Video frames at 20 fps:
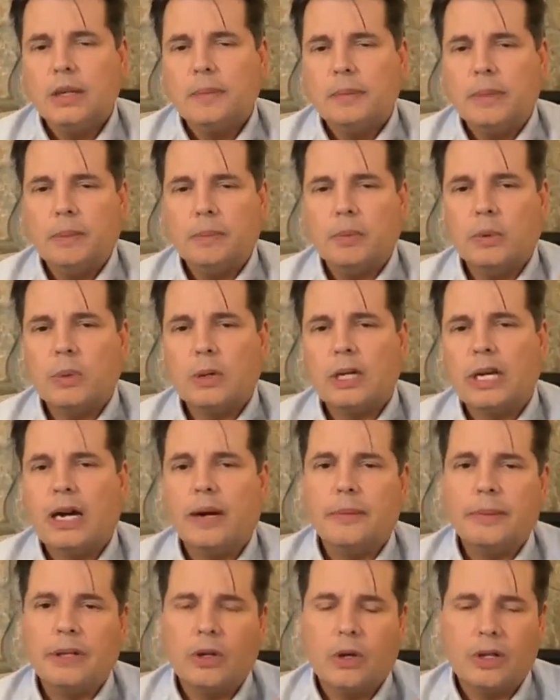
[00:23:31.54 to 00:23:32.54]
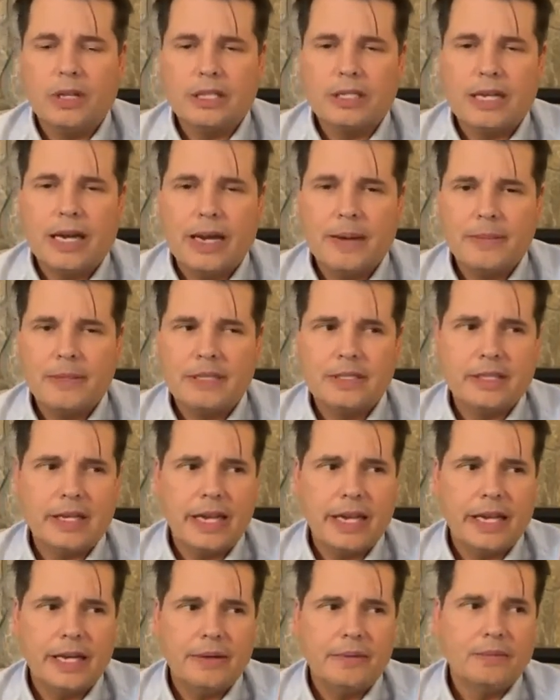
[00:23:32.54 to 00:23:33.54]
People will come in all the time and
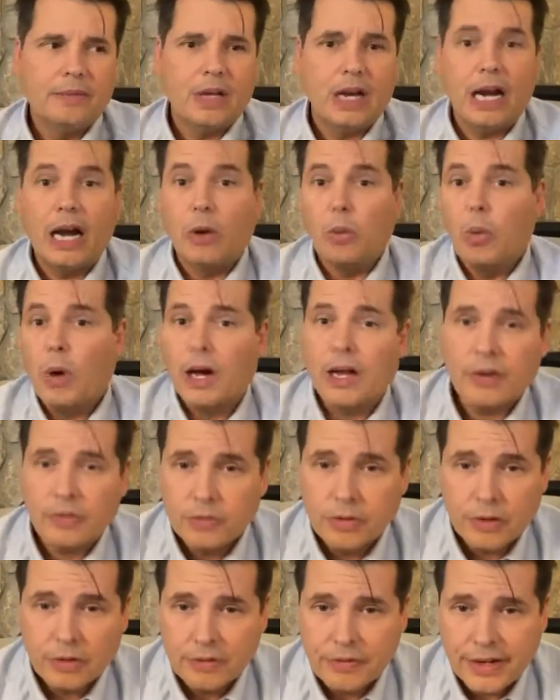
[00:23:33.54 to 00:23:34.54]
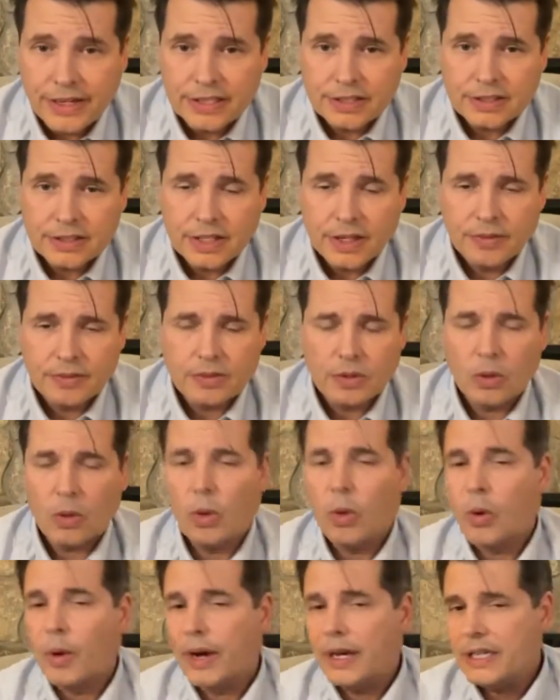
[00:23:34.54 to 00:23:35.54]
say, I want a full facelift
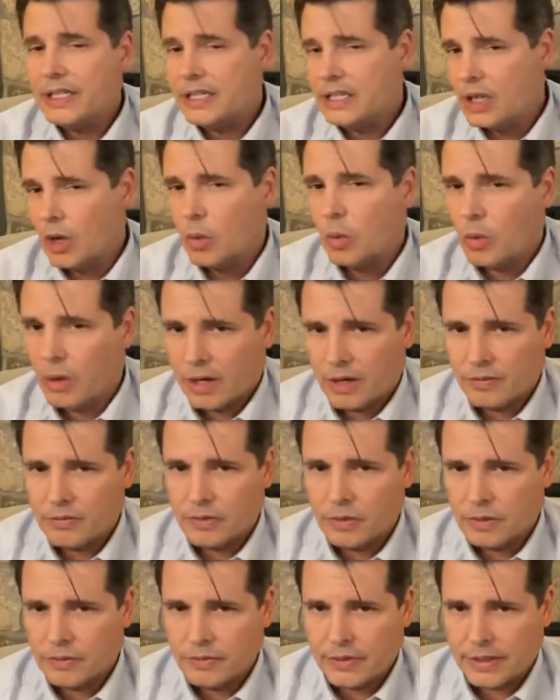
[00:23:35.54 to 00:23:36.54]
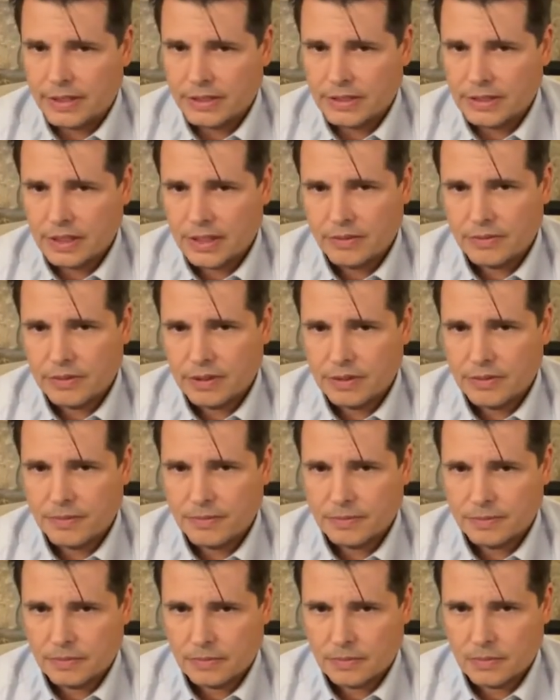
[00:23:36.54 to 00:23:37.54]
or I don't want a full facelift.
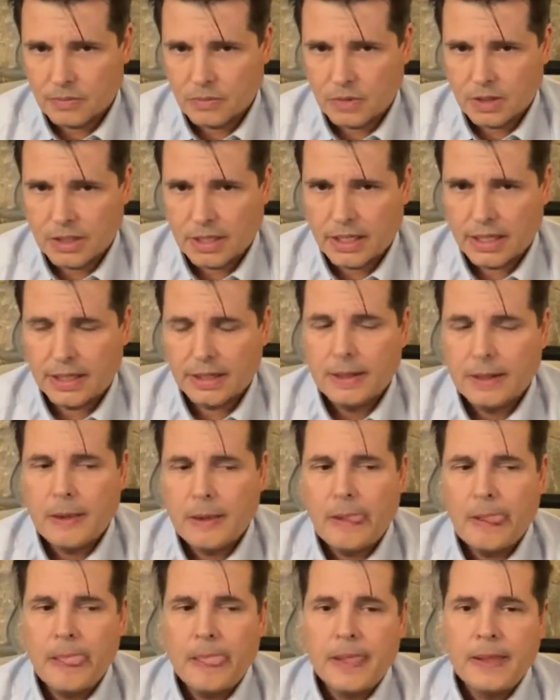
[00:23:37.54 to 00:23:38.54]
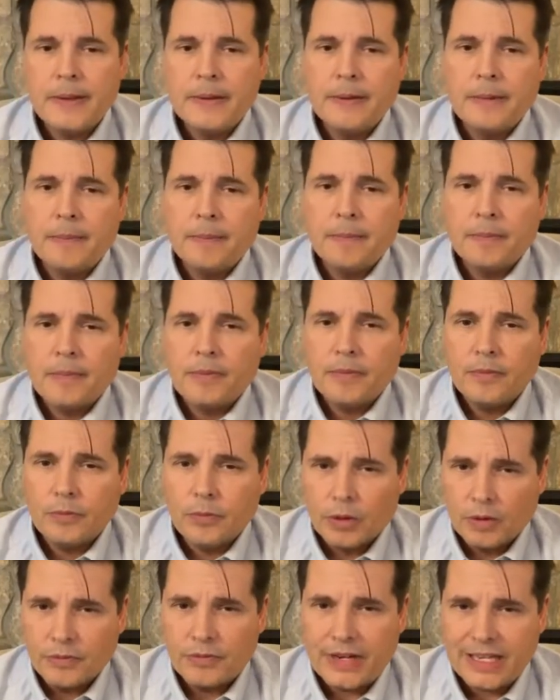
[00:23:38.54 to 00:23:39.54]
Okay.
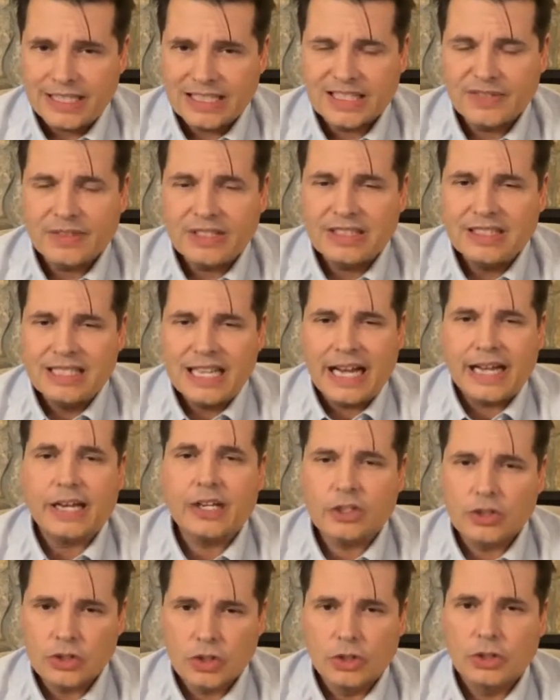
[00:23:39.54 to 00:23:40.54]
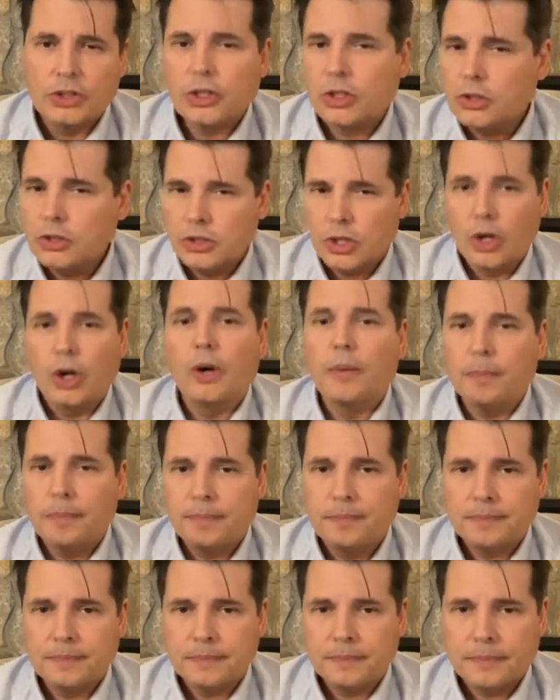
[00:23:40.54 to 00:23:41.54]
Full facelift is not a surgical term.
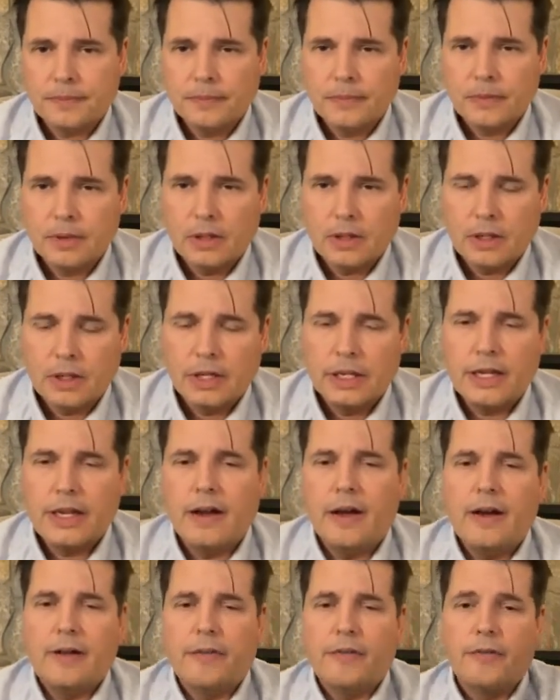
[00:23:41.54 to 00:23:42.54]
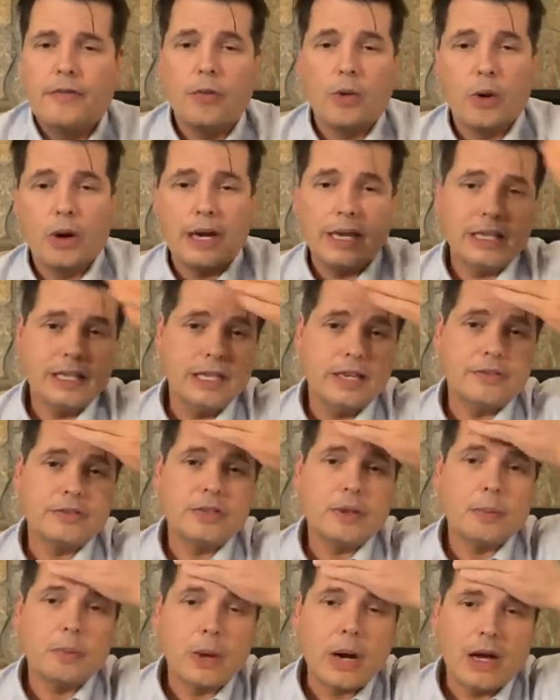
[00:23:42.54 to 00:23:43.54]
All right. A forehead lift,
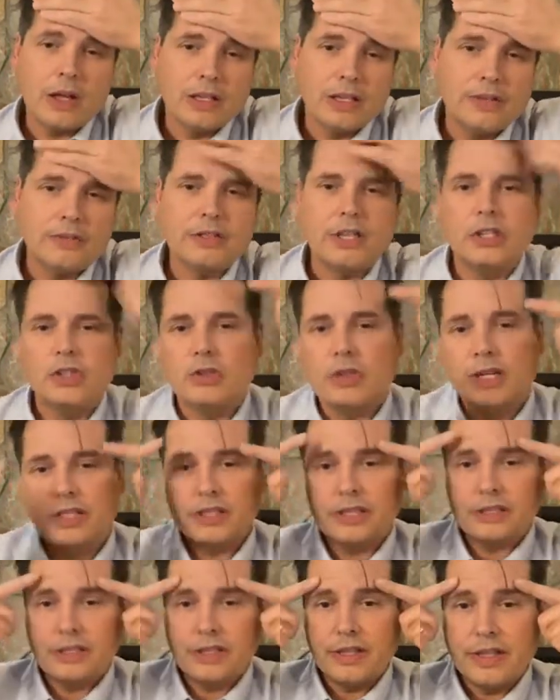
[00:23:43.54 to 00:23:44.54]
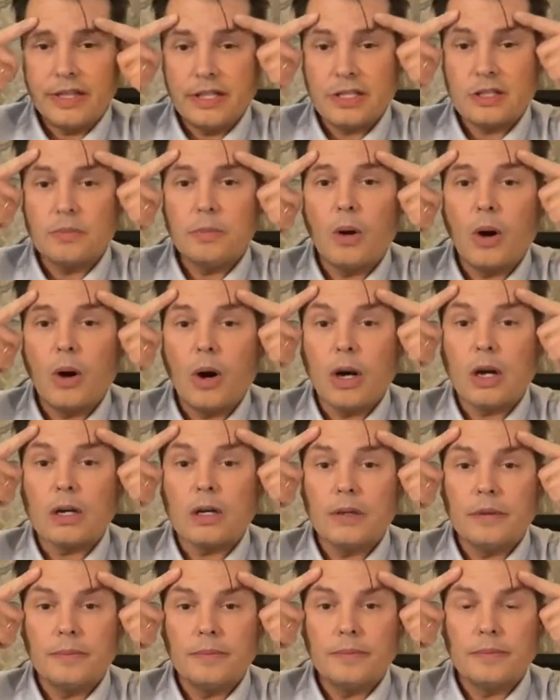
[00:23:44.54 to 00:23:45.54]
a brow lift addresses this
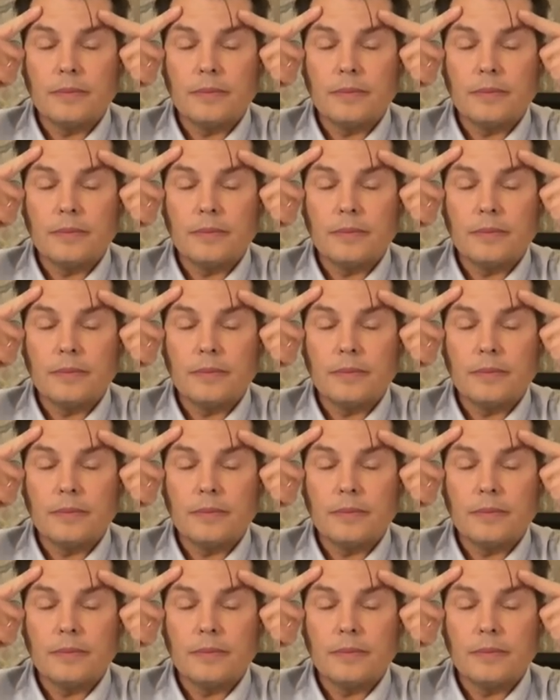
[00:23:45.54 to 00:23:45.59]
part.